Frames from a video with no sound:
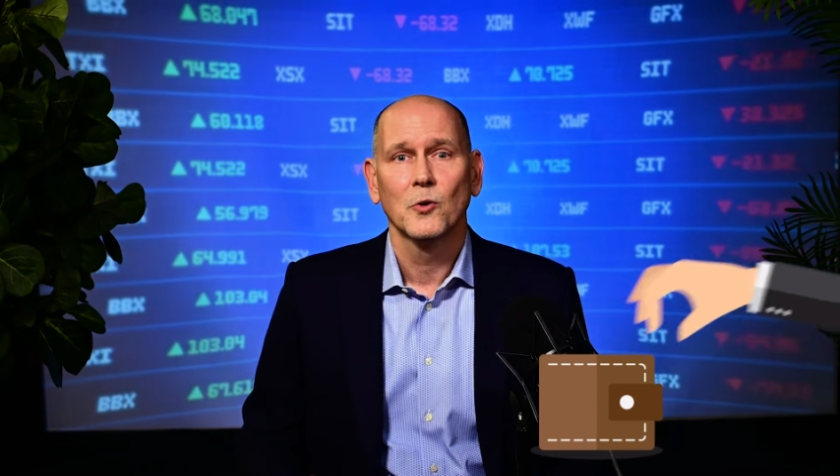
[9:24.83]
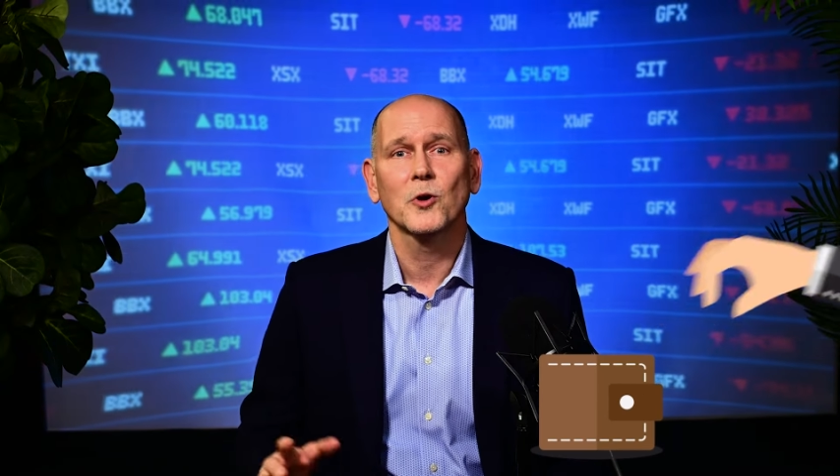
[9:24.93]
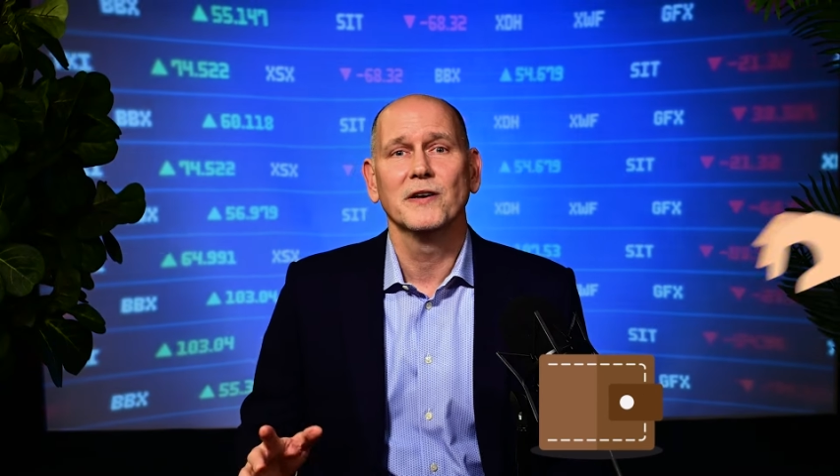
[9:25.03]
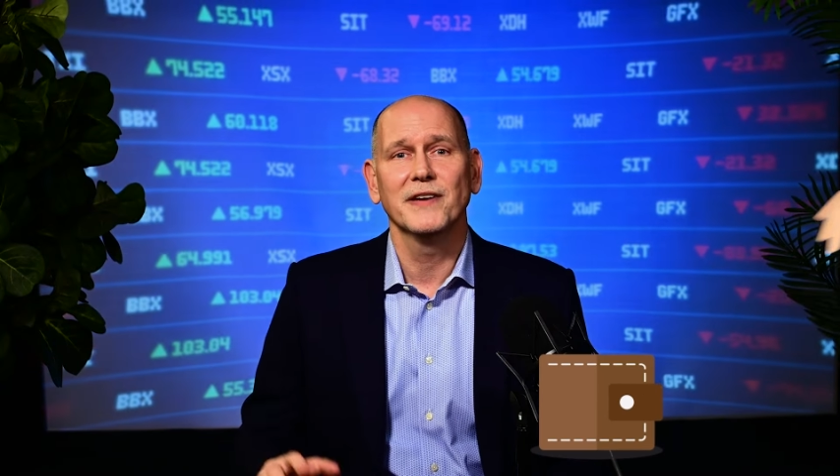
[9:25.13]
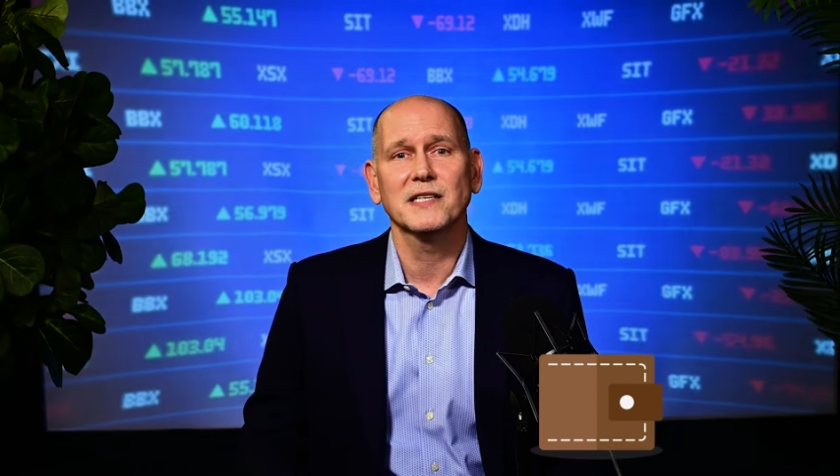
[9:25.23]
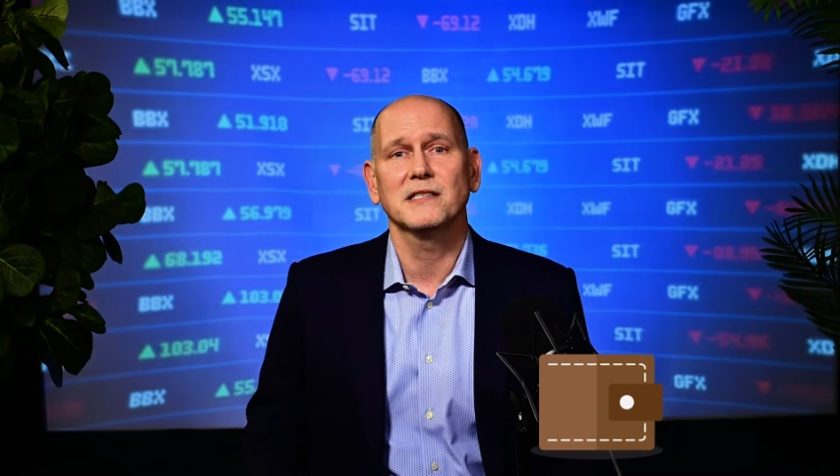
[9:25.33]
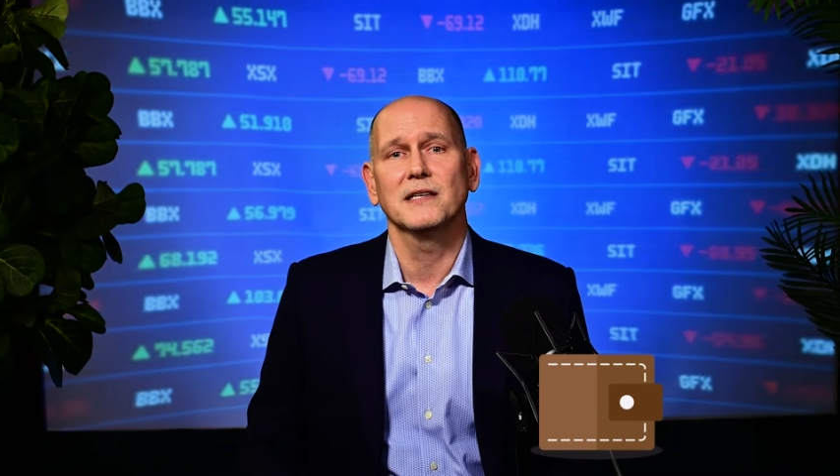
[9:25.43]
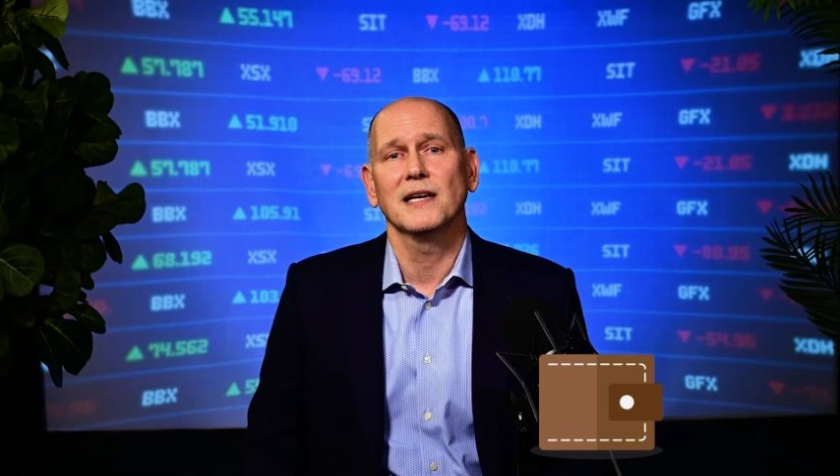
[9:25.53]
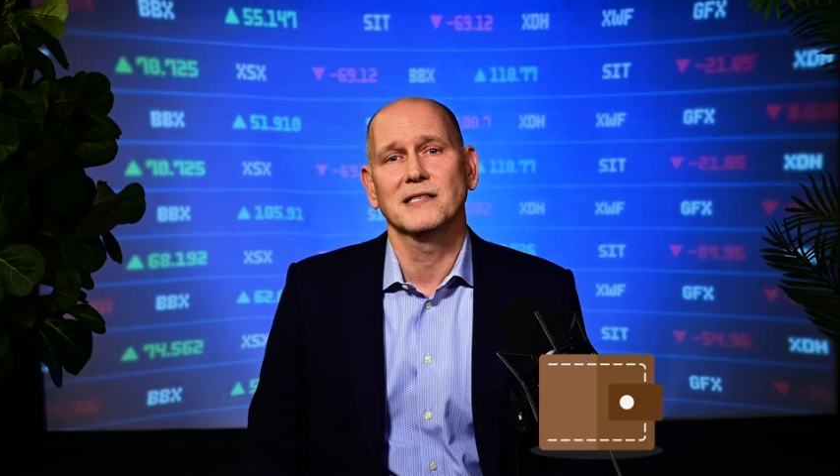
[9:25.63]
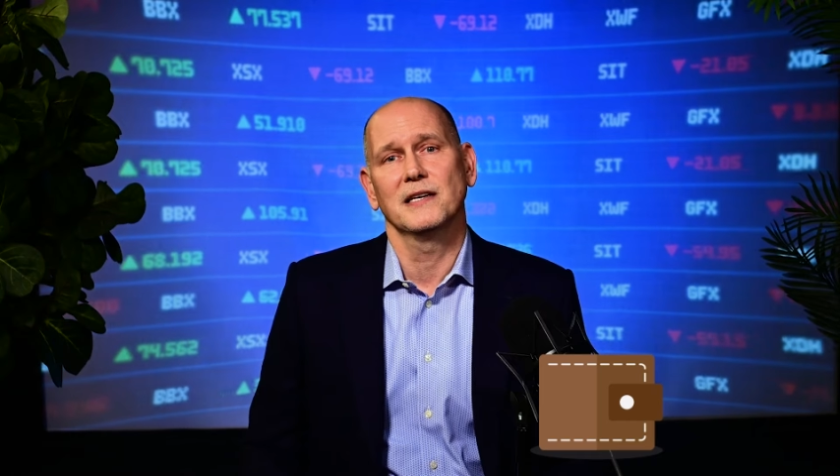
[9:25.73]
or invest
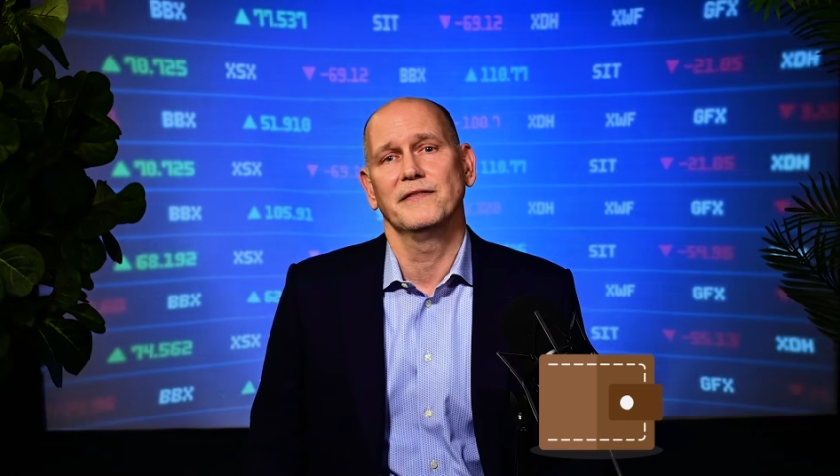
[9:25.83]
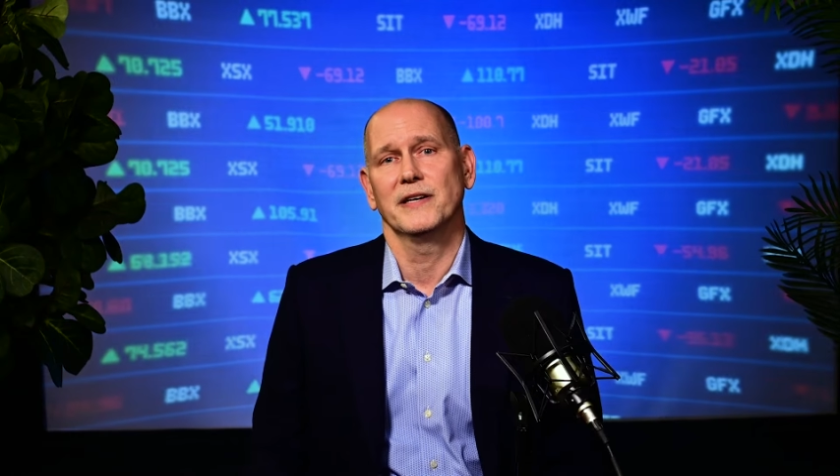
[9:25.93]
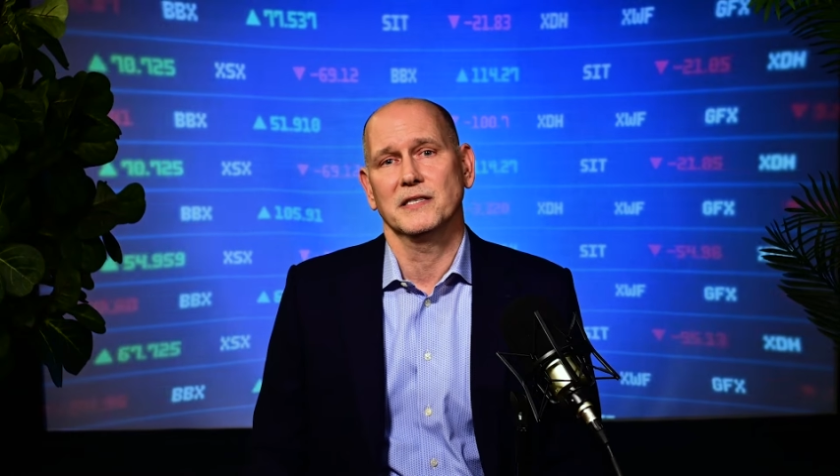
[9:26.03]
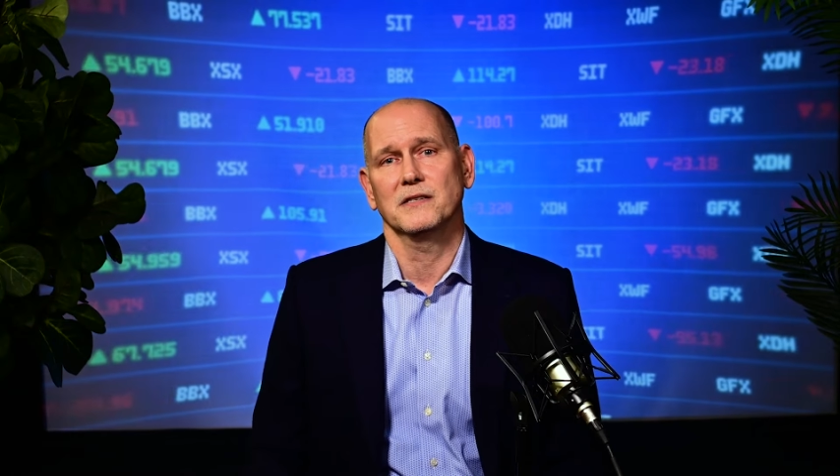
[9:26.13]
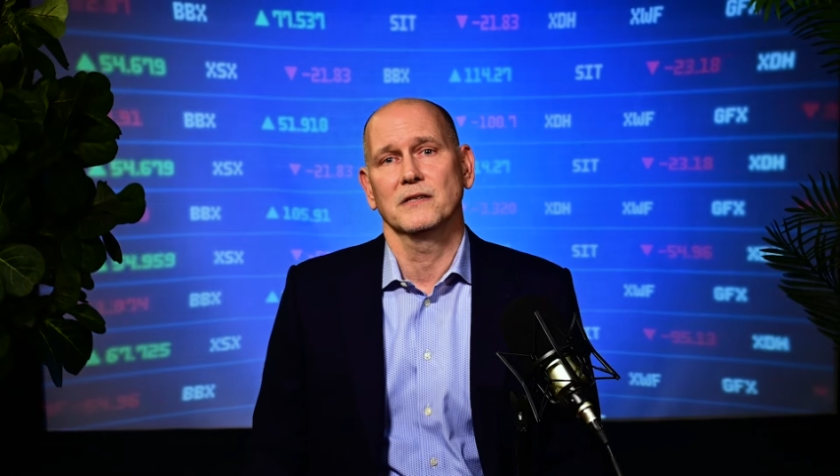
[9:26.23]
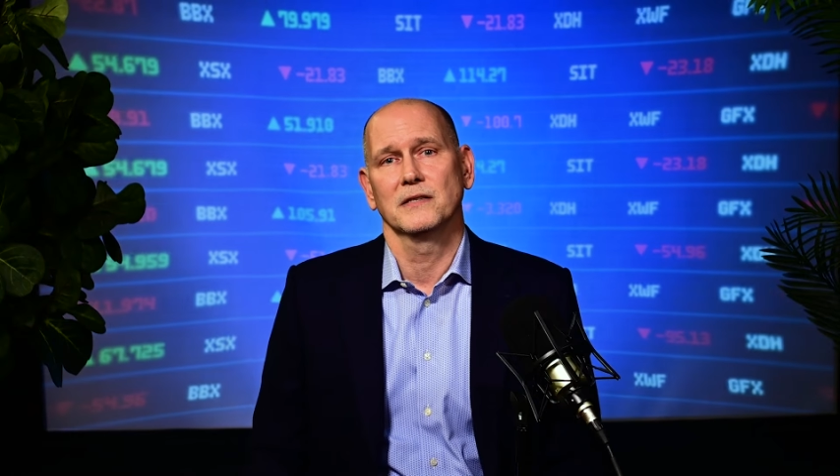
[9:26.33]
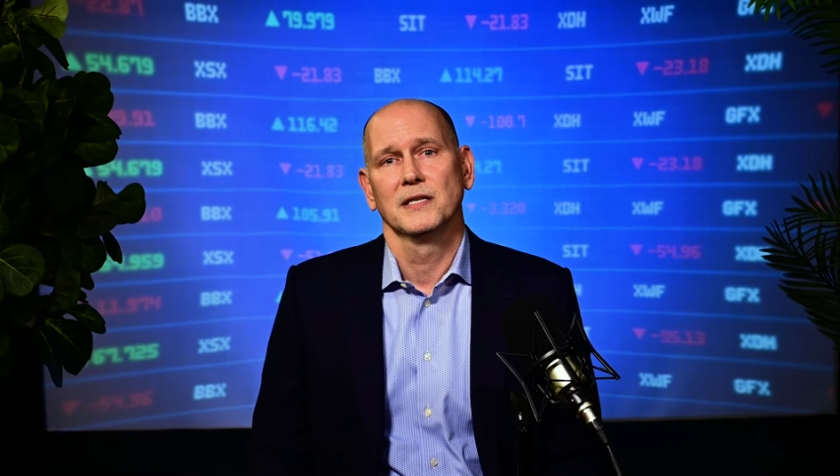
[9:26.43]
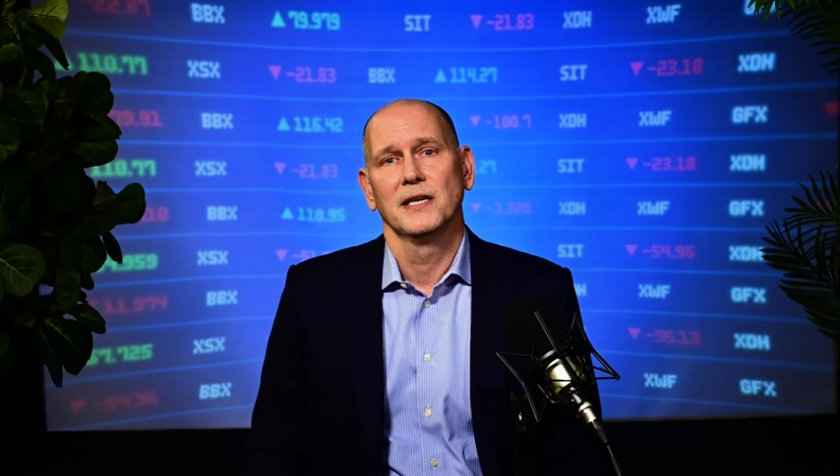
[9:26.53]
as an investor.